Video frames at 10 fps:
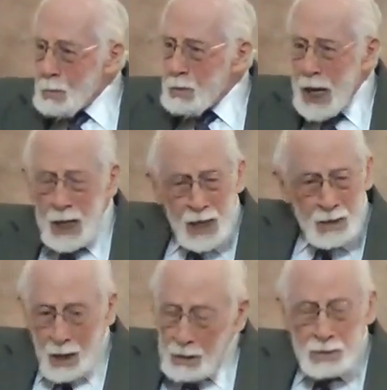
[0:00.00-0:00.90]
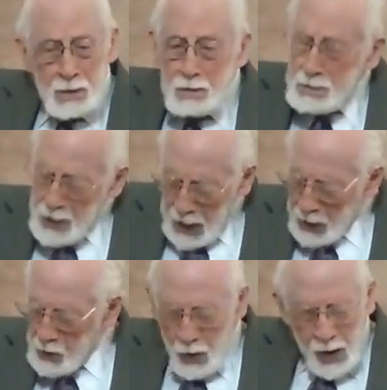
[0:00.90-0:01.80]
Well, it doesn't
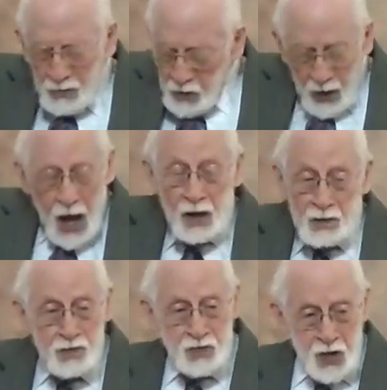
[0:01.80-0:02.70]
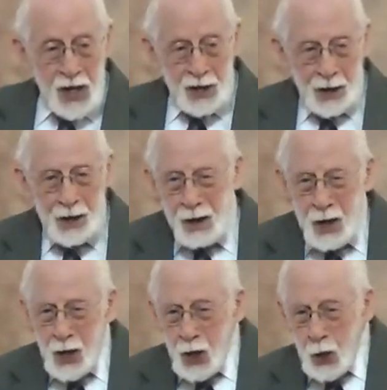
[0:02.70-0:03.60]
take an awful lot of study
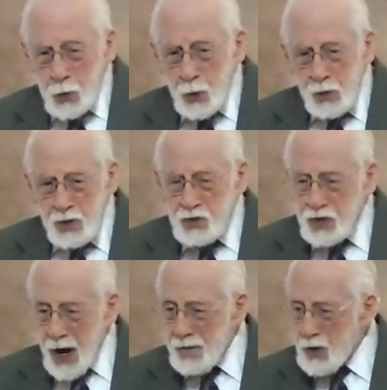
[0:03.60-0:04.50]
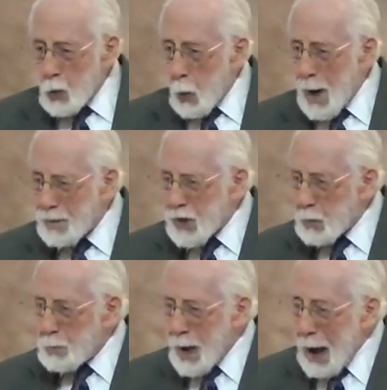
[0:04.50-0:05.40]
to discover what the
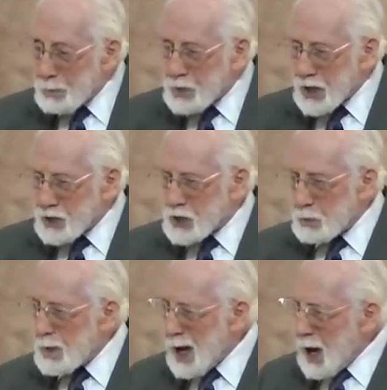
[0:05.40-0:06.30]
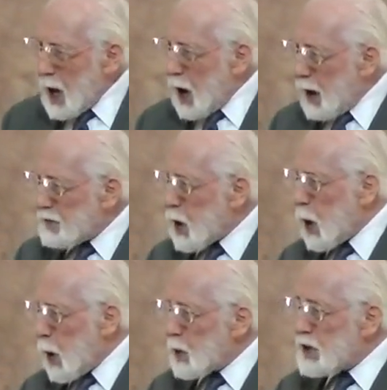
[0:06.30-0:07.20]
baptism of the
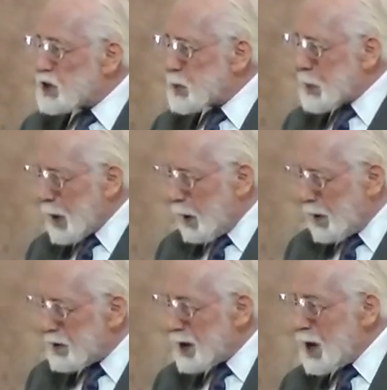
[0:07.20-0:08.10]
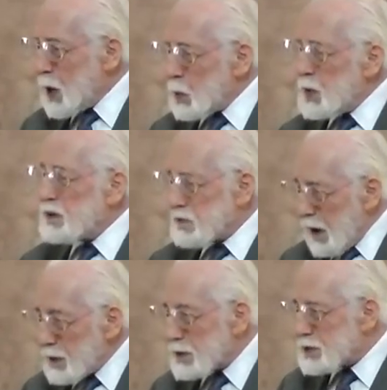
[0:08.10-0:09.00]
Holy Spirit
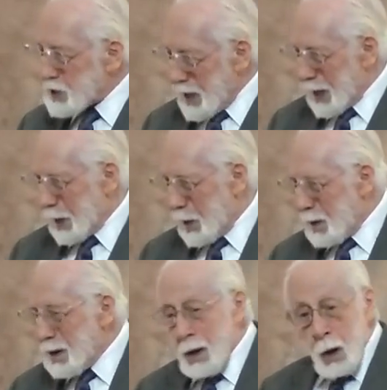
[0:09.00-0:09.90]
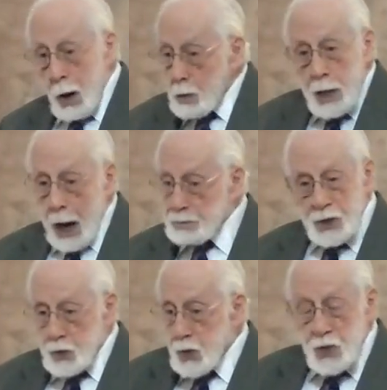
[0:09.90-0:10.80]
results in. All you have
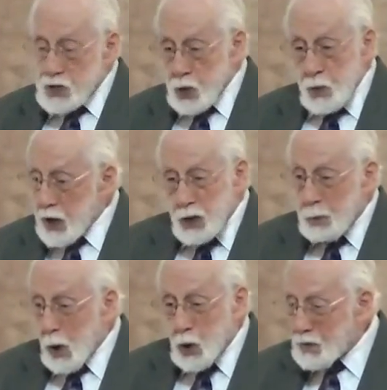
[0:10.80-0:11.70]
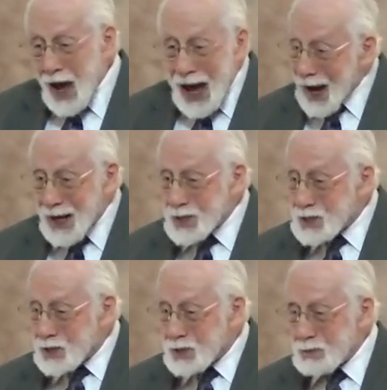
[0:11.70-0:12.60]
to do is to read the book of
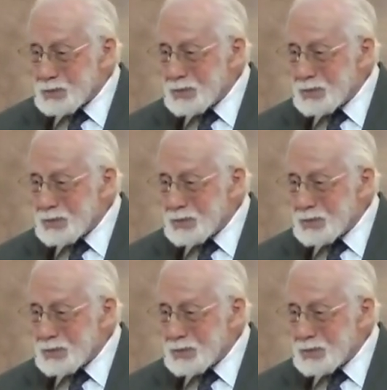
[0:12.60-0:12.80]
Acts.